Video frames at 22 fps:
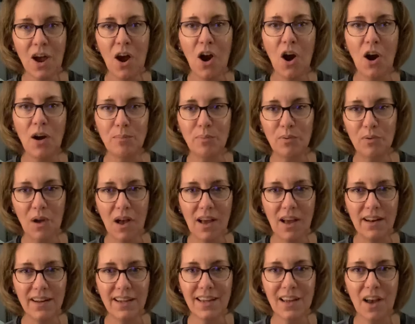our
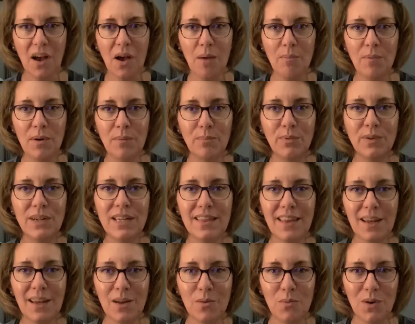pranayama
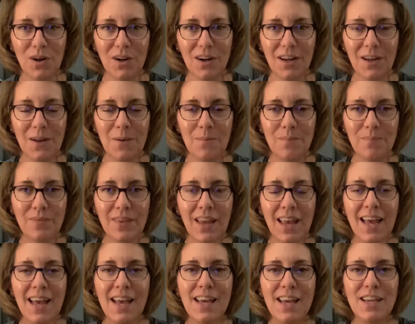breathing work.
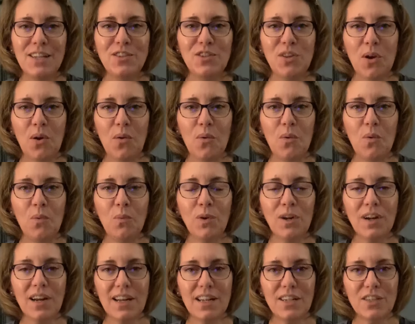So
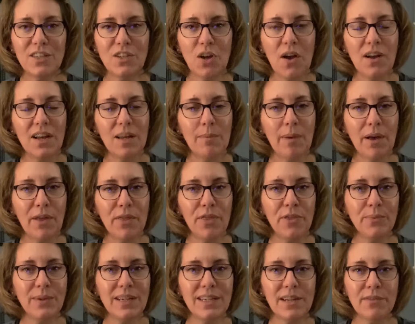we're going to talk about
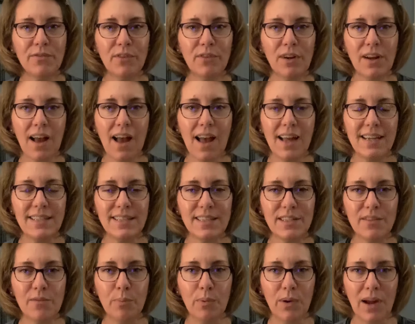3 different kinds
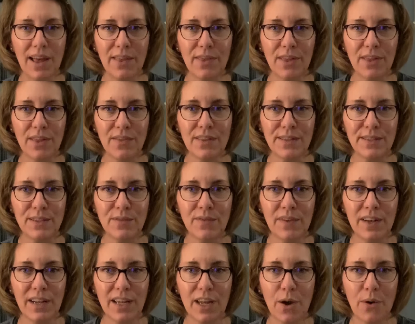of breath in this
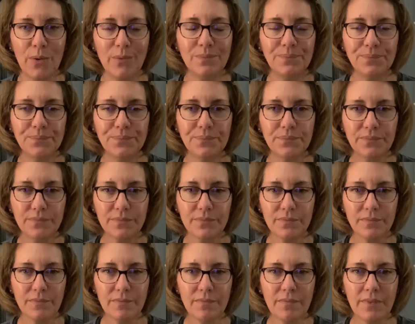video.
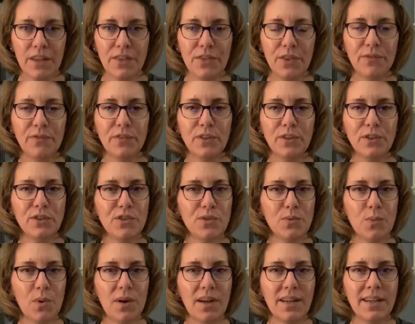The first
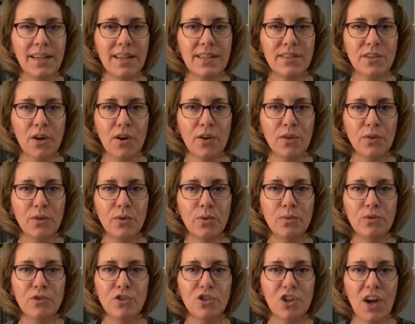one is our
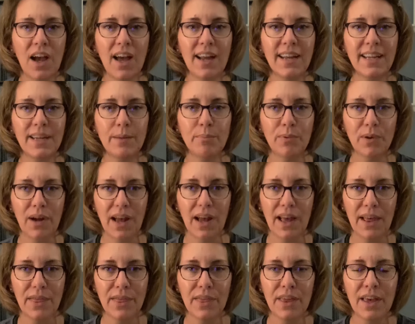Ujjayi
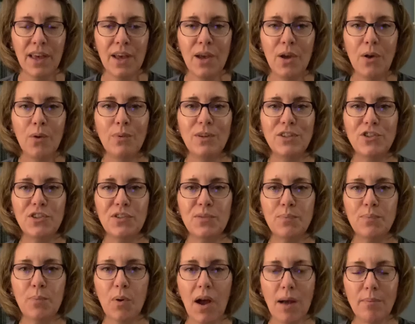breath, which is
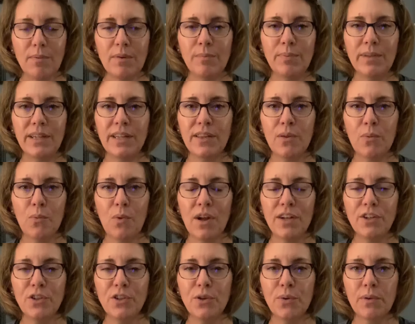probably the
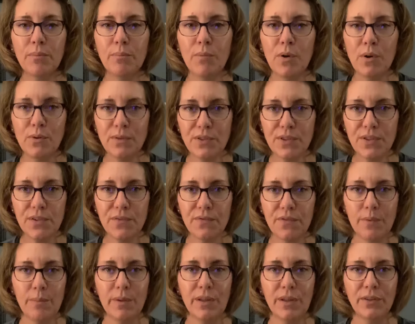one you're most
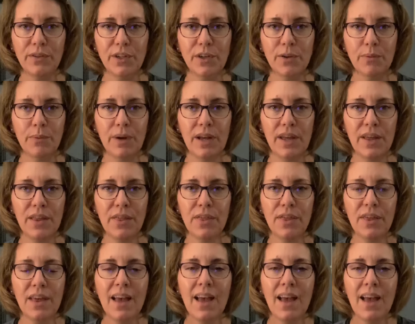familiar with.